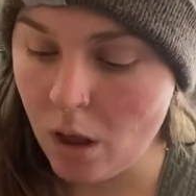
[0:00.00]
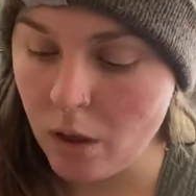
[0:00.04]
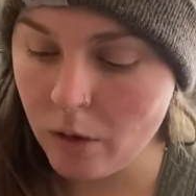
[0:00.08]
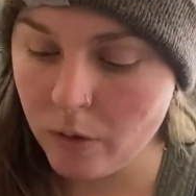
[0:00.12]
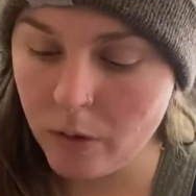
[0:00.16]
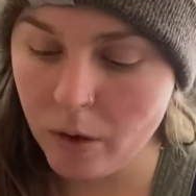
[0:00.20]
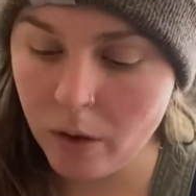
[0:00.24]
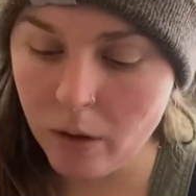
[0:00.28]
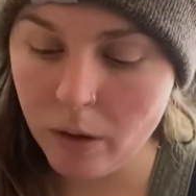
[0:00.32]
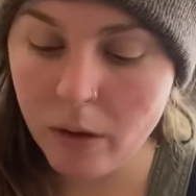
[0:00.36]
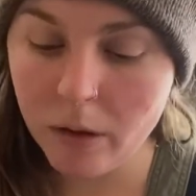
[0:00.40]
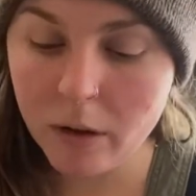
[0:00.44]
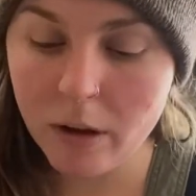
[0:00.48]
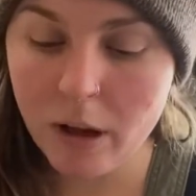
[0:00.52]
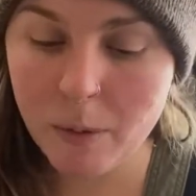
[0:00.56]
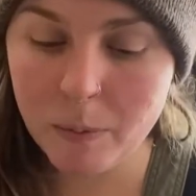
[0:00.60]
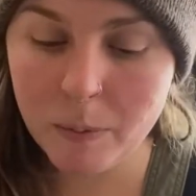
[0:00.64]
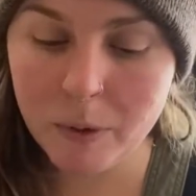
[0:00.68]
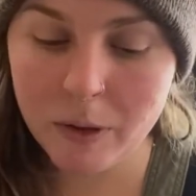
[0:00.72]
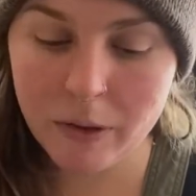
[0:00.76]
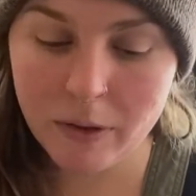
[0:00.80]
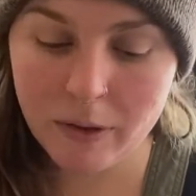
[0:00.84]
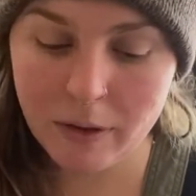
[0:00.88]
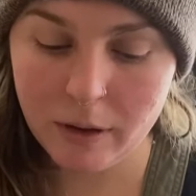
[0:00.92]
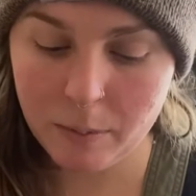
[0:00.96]
So they'll come
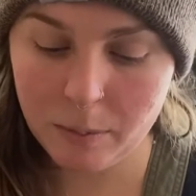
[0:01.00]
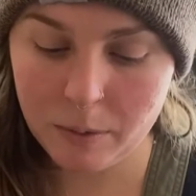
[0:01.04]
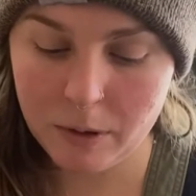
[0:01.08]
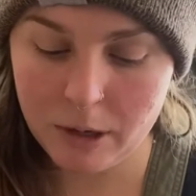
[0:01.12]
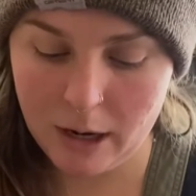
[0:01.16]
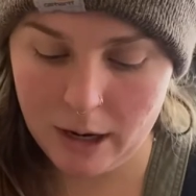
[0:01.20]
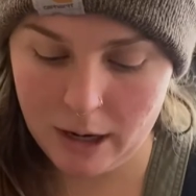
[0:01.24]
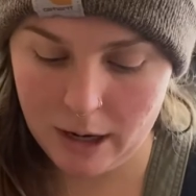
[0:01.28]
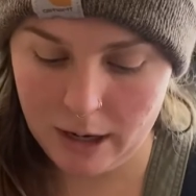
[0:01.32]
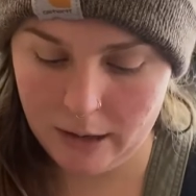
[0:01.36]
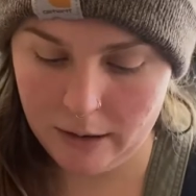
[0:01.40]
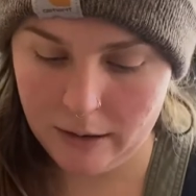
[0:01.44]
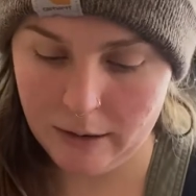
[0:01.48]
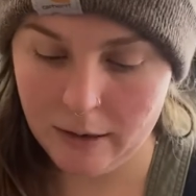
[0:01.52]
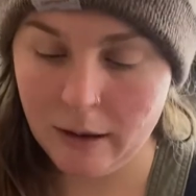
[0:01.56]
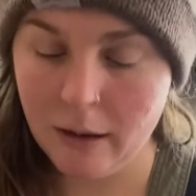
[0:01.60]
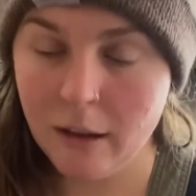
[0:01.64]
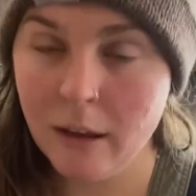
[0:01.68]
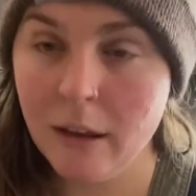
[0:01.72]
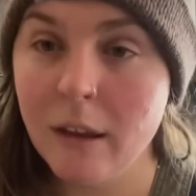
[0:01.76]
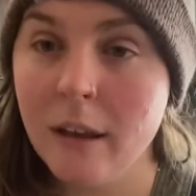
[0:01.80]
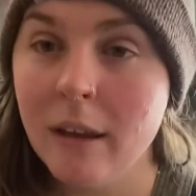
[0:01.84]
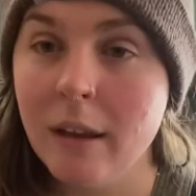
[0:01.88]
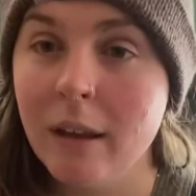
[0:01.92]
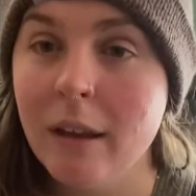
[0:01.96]
with zip ties
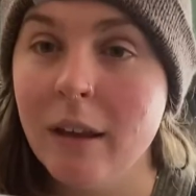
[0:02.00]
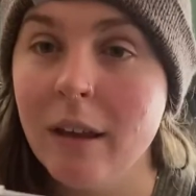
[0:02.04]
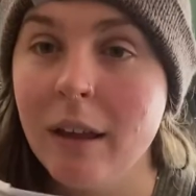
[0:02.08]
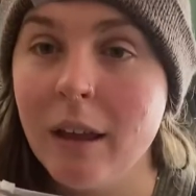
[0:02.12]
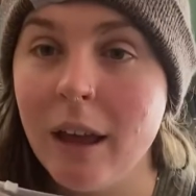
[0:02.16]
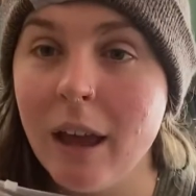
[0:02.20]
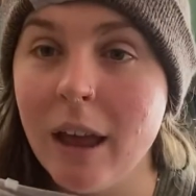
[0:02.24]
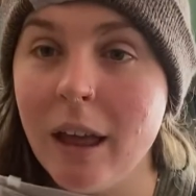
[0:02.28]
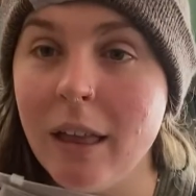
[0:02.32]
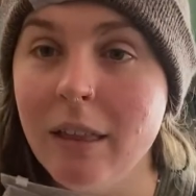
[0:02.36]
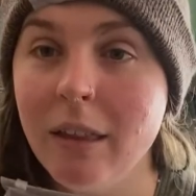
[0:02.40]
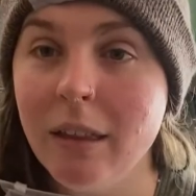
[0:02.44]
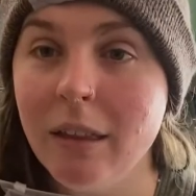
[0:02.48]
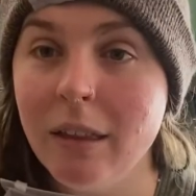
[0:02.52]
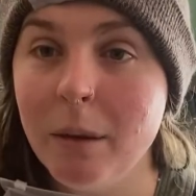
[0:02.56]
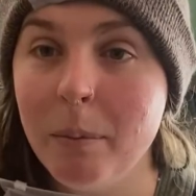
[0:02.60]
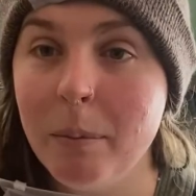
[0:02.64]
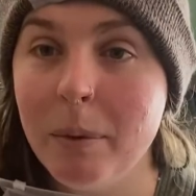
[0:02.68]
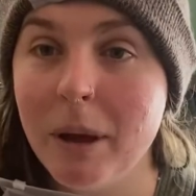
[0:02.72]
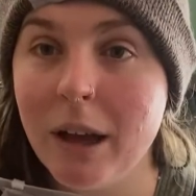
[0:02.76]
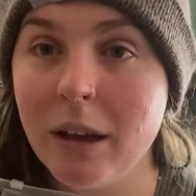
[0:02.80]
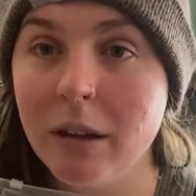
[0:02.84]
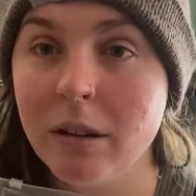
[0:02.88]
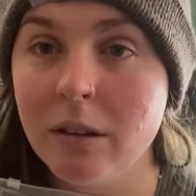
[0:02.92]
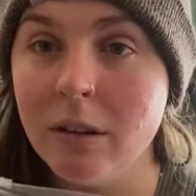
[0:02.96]
and then the
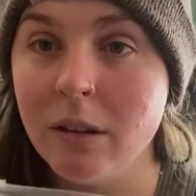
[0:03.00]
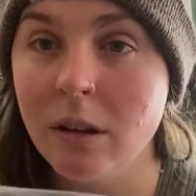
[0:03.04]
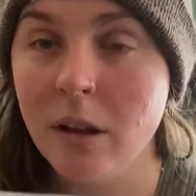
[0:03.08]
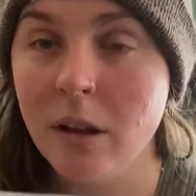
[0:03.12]
bags.